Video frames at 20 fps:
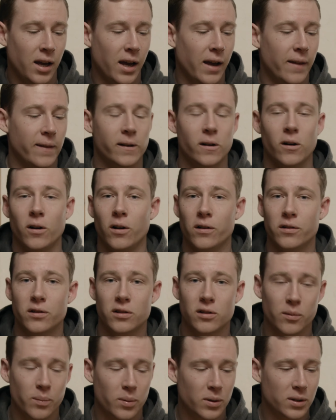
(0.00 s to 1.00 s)
and they're all
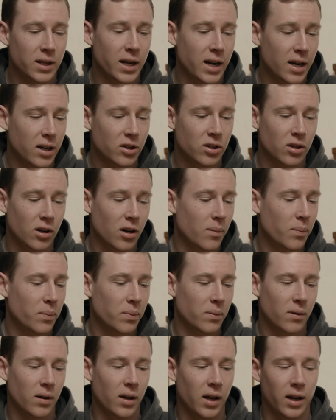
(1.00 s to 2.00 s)
super tack
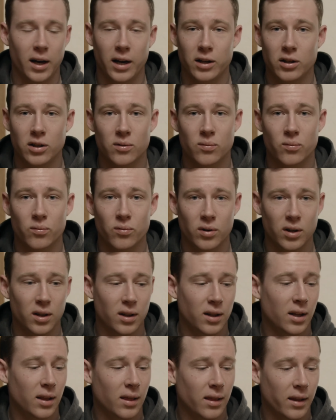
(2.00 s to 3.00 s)
sharp, and I just
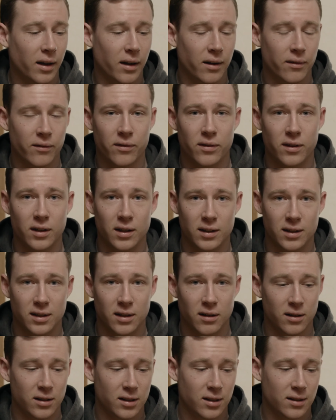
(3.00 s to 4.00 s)
really love these
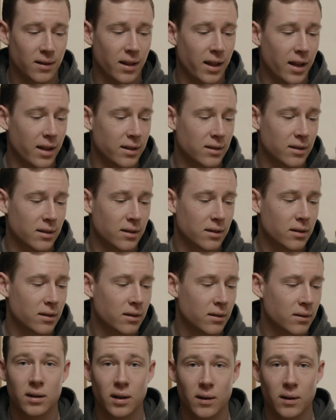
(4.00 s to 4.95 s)
series of lenses.